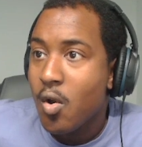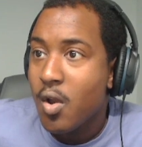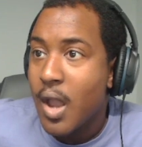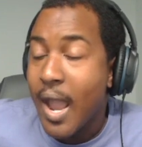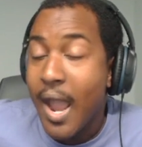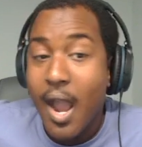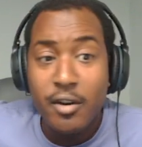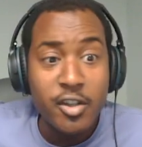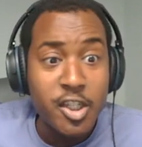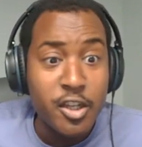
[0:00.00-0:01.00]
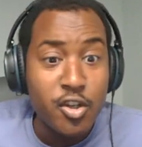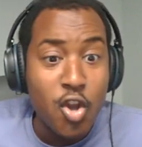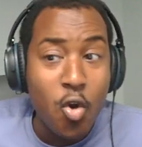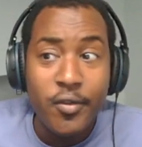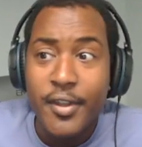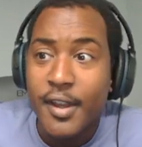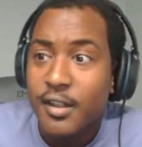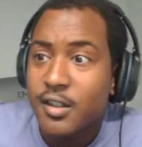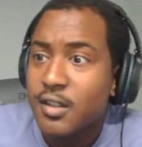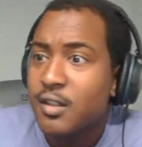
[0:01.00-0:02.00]
How does she know
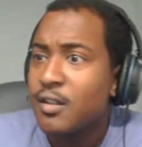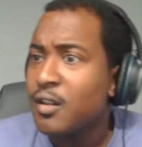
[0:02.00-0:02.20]
this?